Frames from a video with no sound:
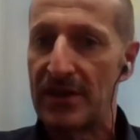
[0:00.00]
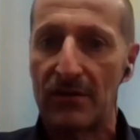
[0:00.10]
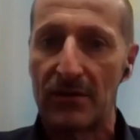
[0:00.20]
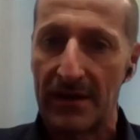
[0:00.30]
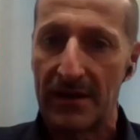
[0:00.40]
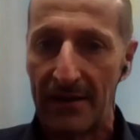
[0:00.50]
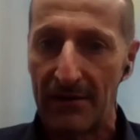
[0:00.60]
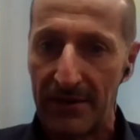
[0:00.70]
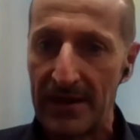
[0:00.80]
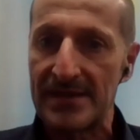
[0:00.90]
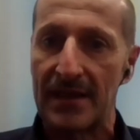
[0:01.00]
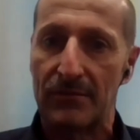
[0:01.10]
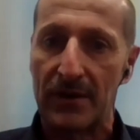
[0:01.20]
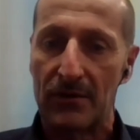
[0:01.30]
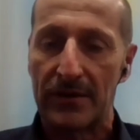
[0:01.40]
and all the kind of things
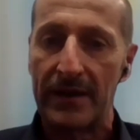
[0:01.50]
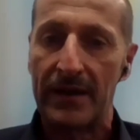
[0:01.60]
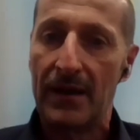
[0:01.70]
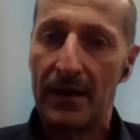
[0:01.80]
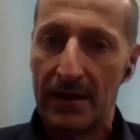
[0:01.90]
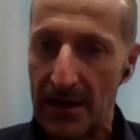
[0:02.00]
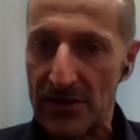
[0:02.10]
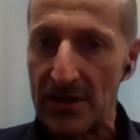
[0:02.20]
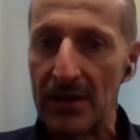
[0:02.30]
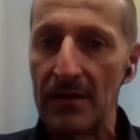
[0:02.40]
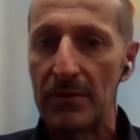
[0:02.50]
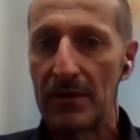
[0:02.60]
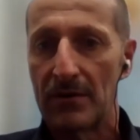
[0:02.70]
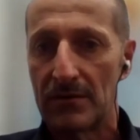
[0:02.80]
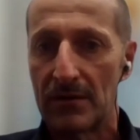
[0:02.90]
that we already touched a little bit
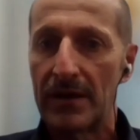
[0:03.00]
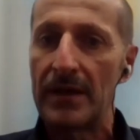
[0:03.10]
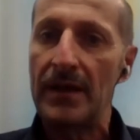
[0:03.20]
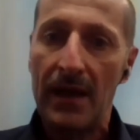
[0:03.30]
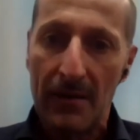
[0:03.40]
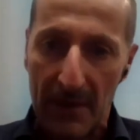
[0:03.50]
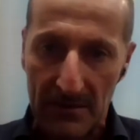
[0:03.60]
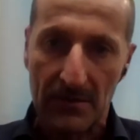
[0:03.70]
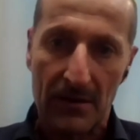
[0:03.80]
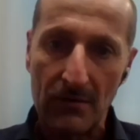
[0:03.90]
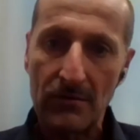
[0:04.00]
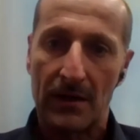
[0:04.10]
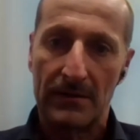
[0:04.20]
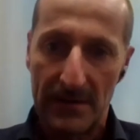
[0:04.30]
on already. But on the long run,